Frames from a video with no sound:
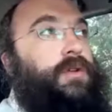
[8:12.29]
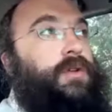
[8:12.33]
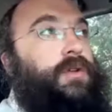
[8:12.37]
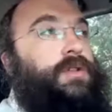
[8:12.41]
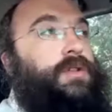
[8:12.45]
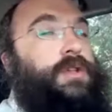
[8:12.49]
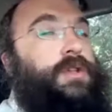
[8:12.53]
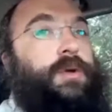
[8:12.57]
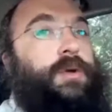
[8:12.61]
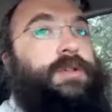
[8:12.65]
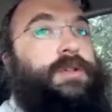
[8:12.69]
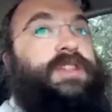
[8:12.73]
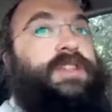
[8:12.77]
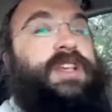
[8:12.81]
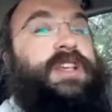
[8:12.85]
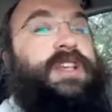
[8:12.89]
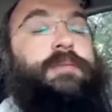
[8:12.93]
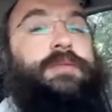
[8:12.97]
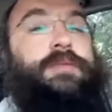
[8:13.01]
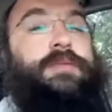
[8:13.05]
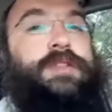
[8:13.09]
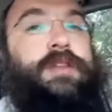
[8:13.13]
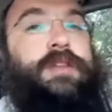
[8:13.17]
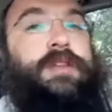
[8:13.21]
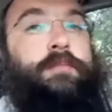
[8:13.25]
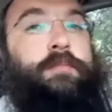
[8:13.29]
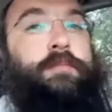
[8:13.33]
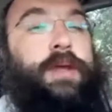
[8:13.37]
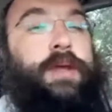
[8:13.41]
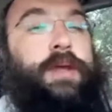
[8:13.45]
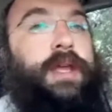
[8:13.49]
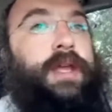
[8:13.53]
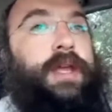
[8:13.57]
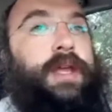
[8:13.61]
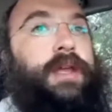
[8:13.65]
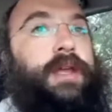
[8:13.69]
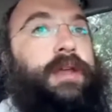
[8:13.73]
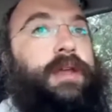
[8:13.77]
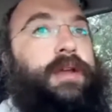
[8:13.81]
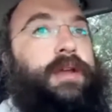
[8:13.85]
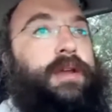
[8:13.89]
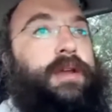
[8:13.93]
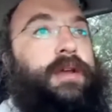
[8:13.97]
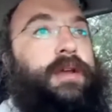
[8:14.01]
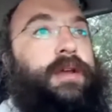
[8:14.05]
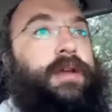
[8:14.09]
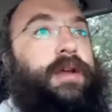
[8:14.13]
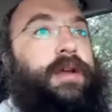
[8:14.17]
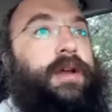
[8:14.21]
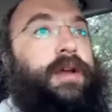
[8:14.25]
So it seems to be
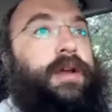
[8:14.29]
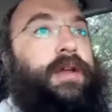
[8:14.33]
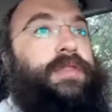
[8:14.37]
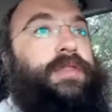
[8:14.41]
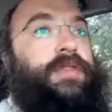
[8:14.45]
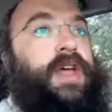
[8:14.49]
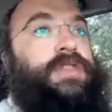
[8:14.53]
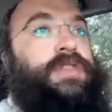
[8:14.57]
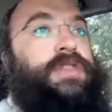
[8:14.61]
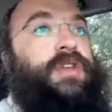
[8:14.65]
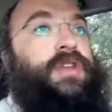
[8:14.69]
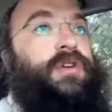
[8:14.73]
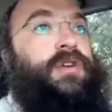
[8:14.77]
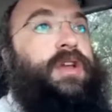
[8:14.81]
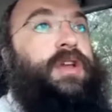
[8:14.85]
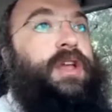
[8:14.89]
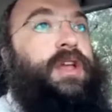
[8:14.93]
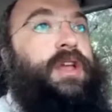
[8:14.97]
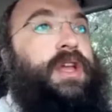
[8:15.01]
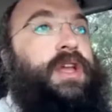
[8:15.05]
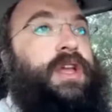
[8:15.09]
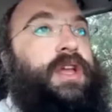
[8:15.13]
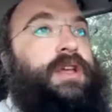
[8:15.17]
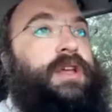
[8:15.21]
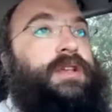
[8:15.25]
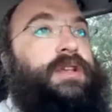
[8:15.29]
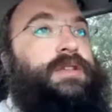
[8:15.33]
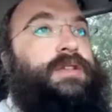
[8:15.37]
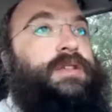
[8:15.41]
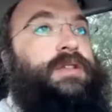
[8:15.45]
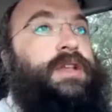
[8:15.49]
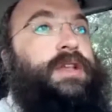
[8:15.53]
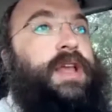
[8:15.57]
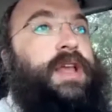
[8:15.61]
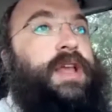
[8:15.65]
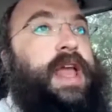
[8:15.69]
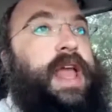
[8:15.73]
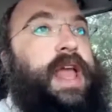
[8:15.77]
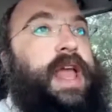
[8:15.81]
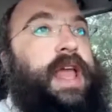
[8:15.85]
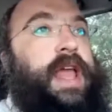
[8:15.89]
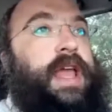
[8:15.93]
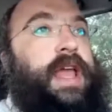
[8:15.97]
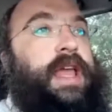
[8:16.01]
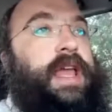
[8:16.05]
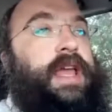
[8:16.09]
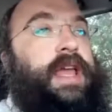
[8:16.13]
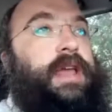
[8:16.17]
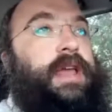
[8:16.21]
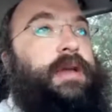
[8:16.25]
that there is
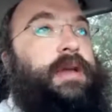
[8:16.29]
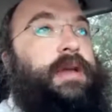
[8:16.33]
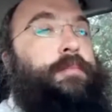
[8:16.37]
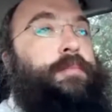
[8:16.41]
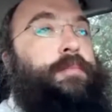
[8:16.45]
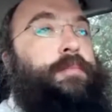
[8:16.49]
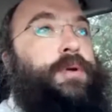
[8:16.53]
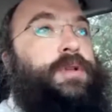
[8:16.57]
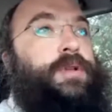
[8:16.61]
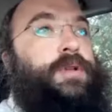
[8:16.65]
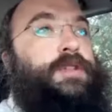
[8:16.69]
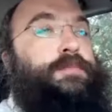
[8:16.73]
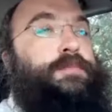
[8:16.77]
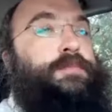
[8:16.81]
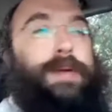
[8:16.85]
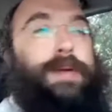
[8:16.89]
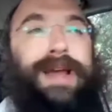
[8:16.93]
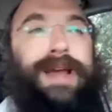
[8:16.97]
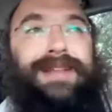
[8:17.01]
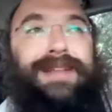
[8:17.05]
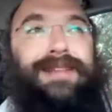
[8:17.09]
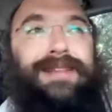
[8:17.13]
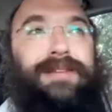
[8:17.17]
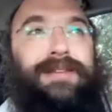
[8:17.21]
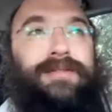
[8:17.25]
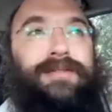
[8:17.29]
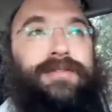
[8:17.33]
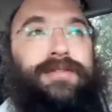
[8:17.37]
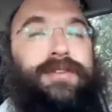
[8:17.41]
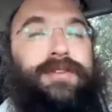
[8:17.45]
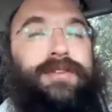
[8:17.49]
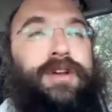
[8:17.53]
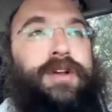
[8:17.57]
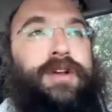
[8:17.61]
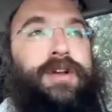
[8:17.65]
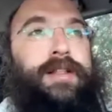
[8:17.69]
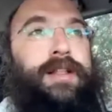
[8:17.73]
a perspective